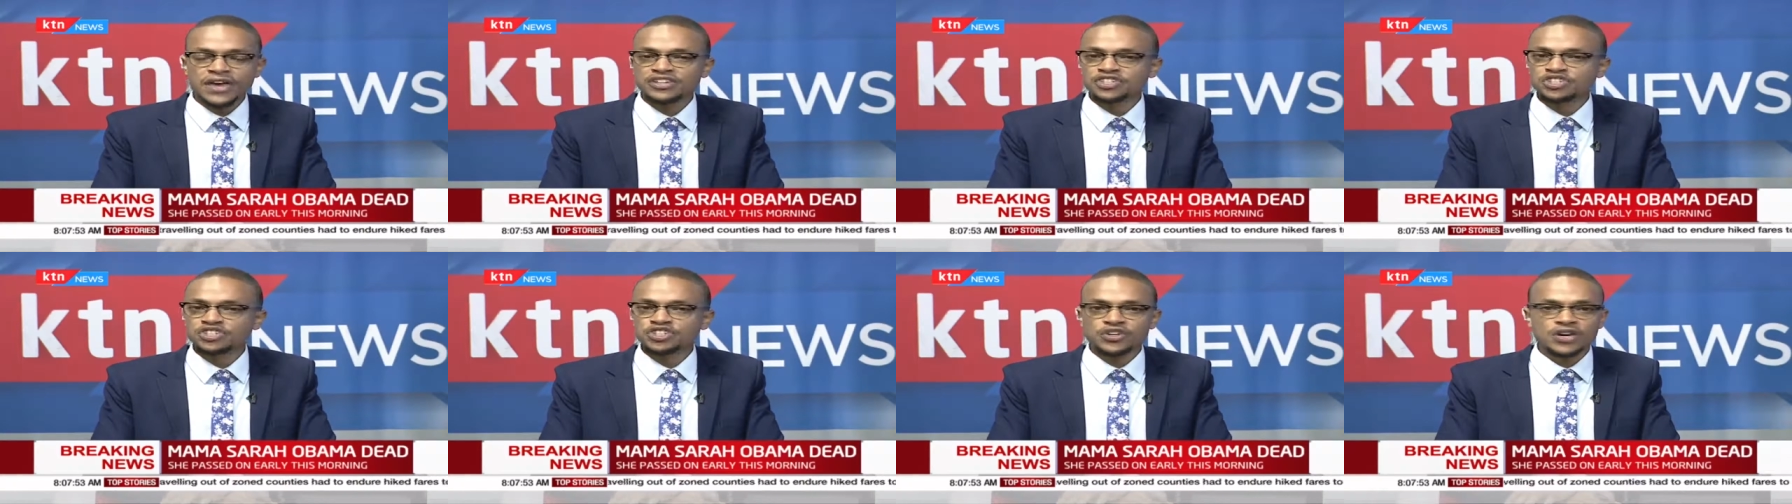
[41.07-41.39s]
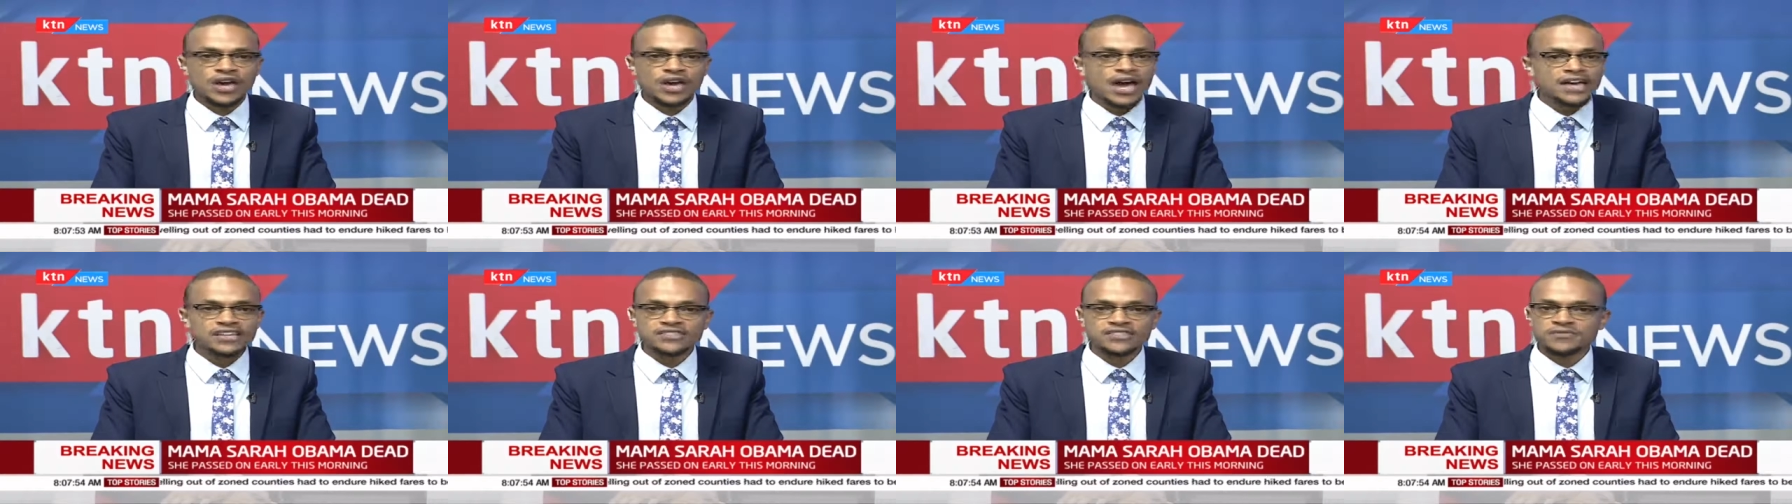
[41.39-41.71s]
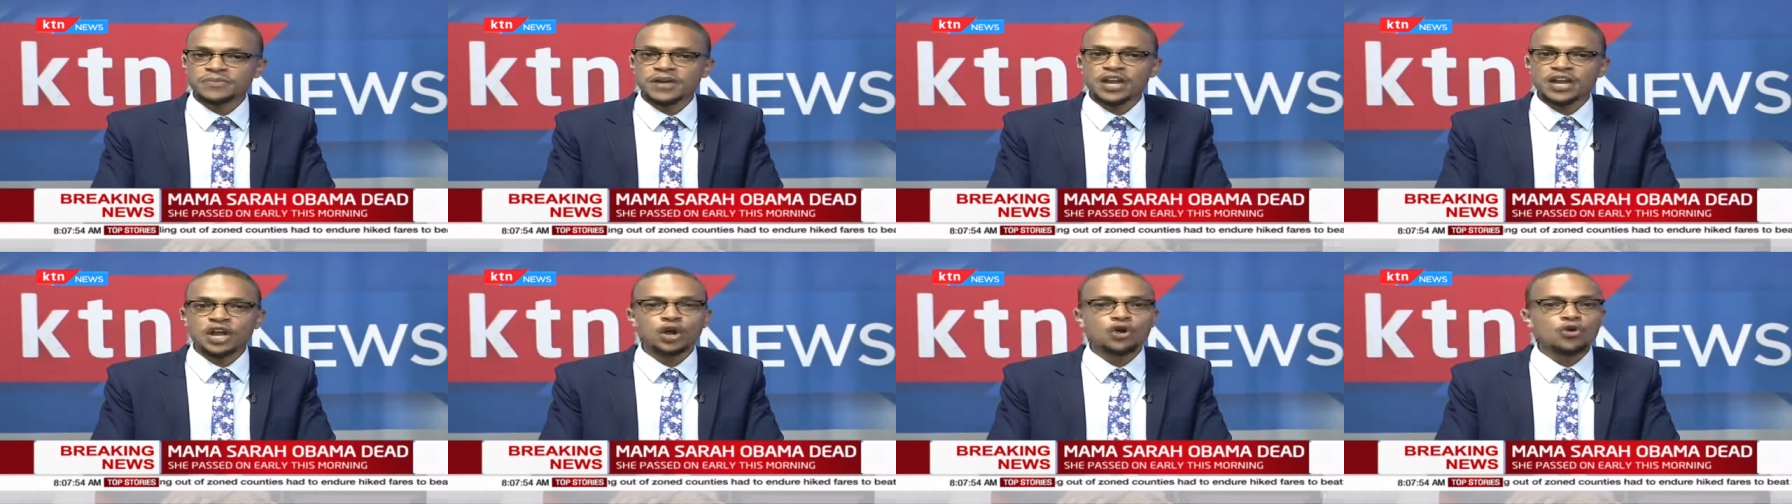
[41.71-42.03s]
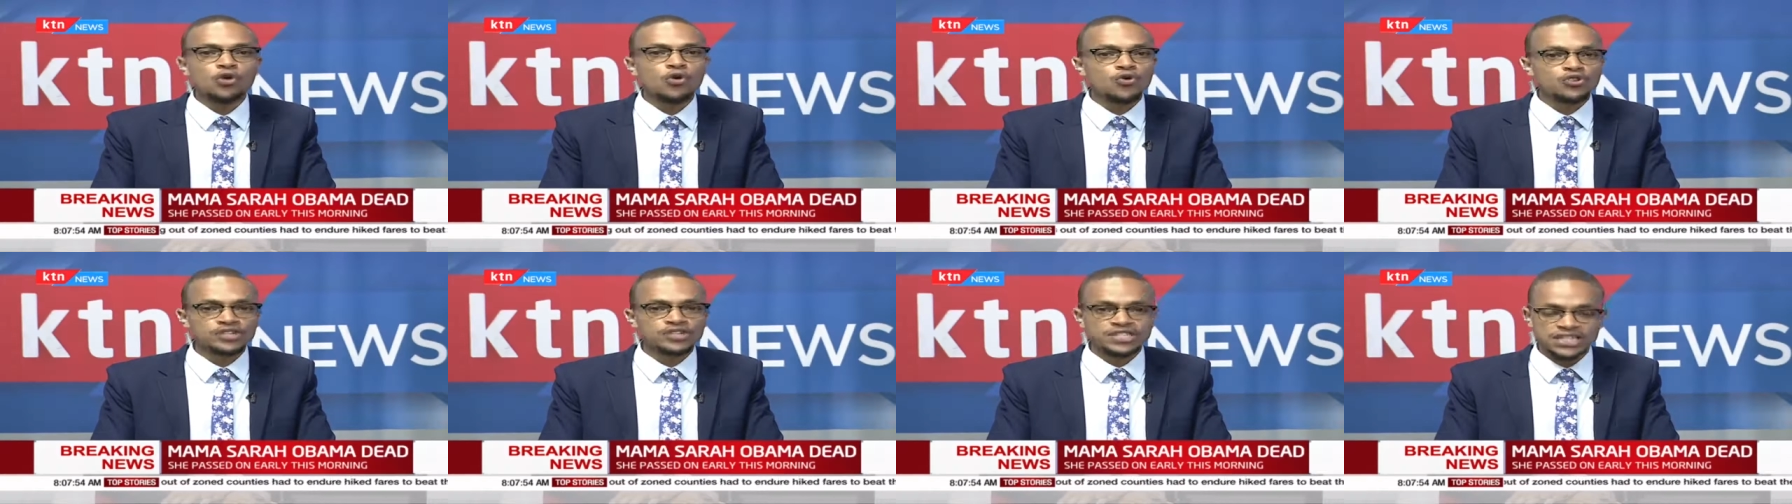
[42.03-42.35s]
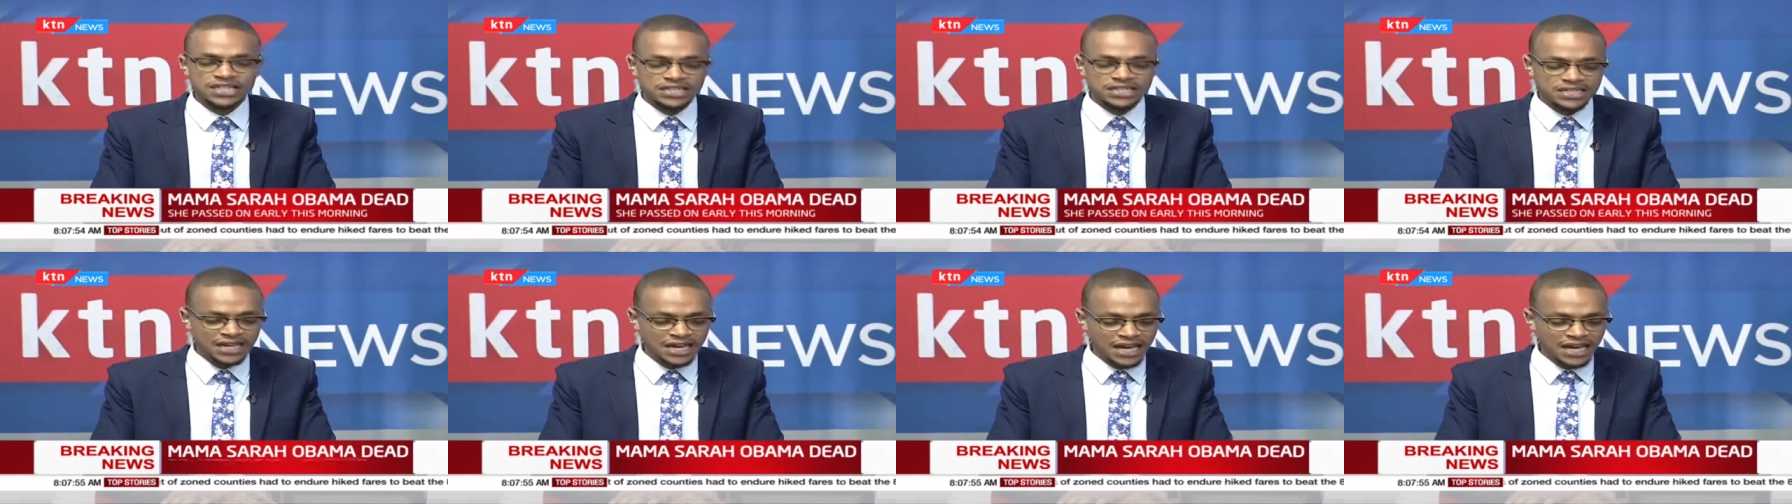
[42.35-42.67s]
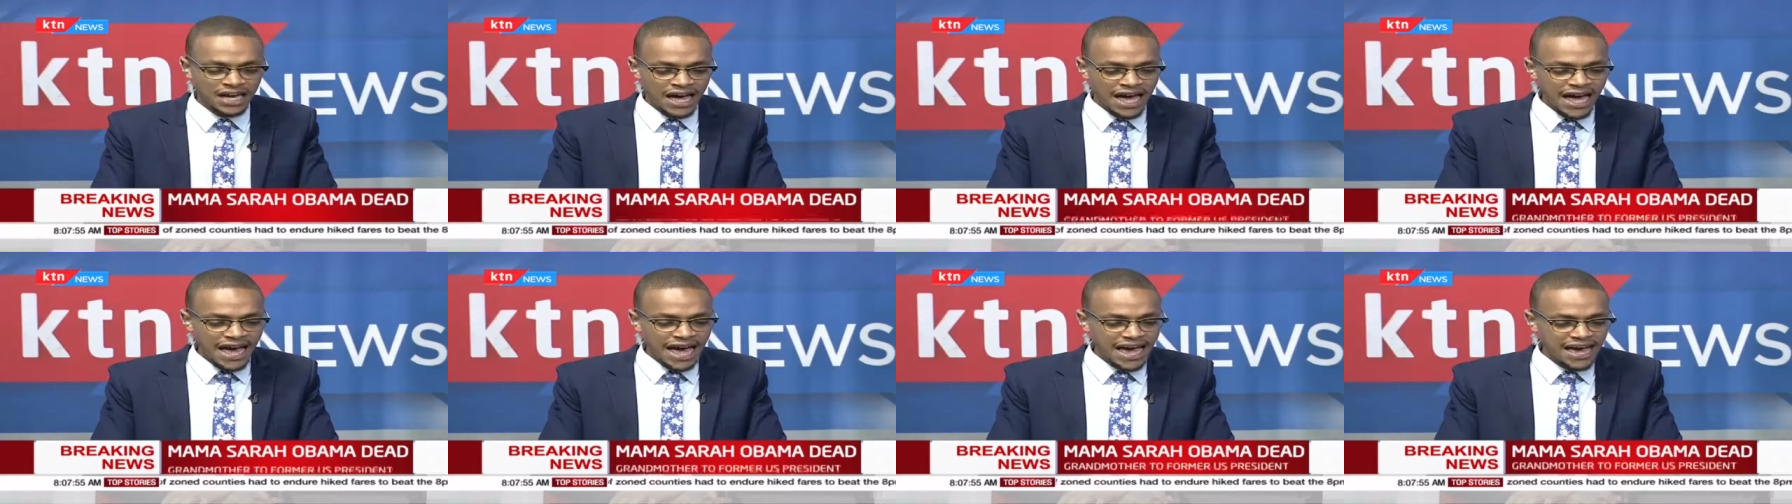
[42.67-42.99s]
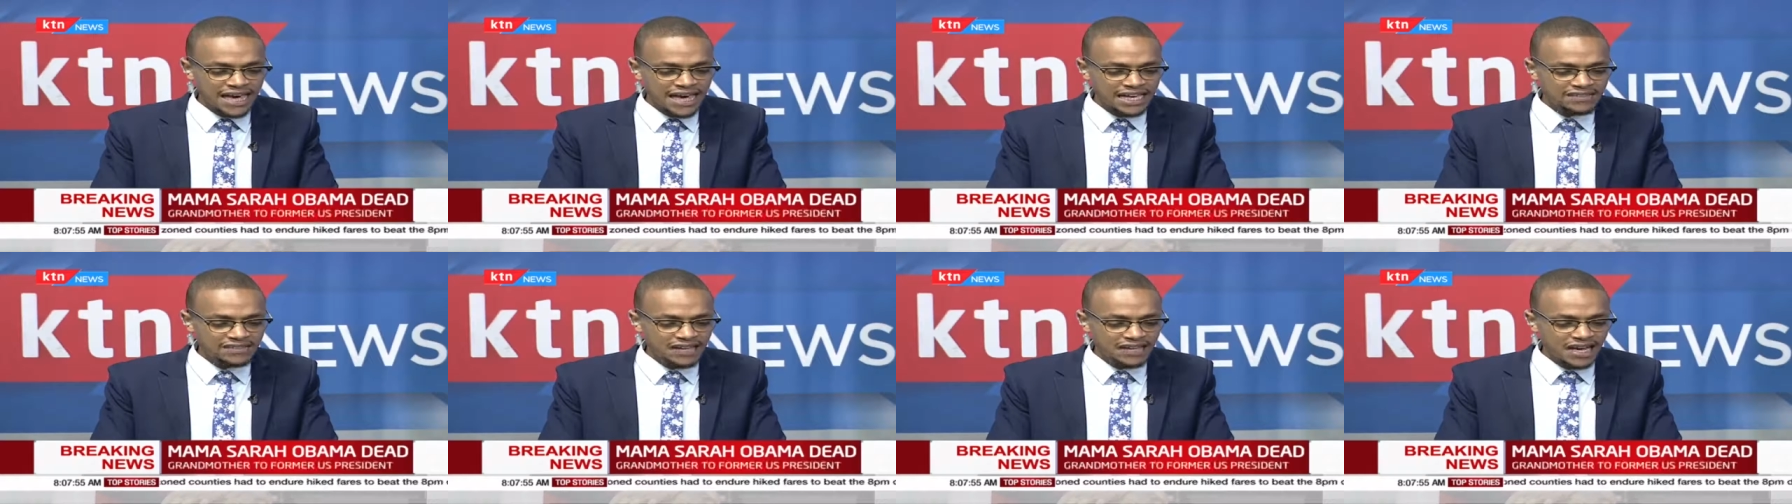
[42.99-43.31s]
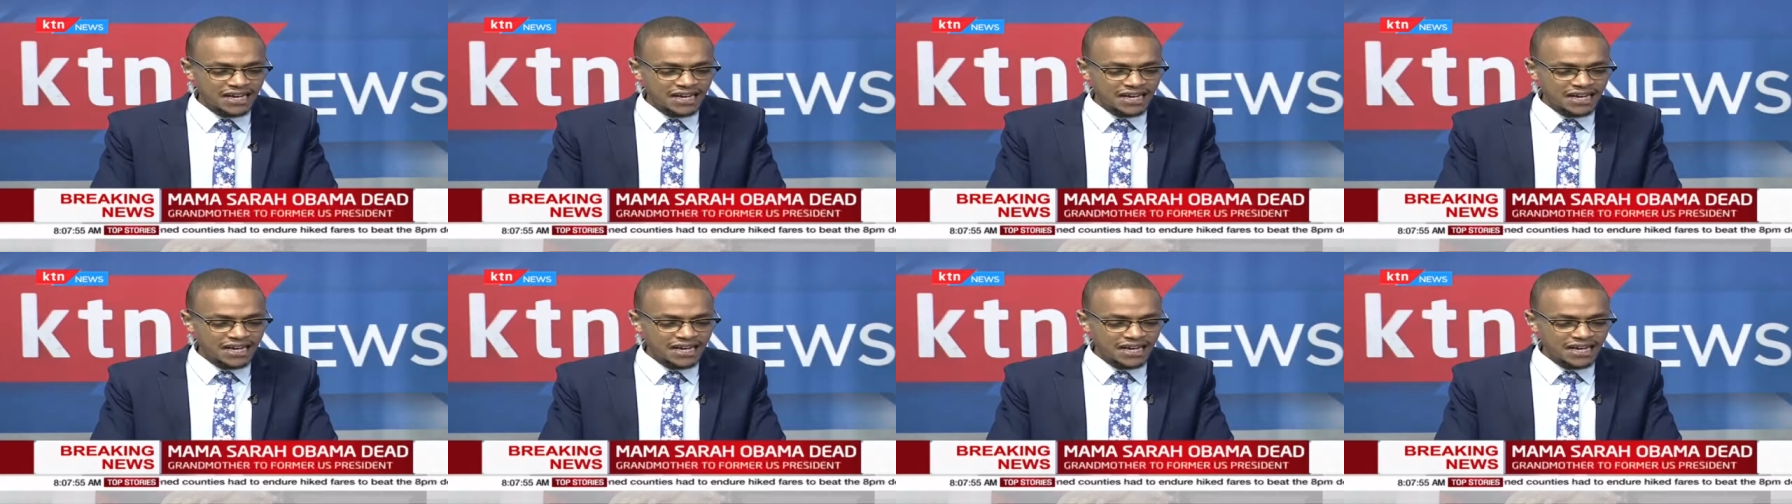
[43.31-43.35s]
and she has been lauded as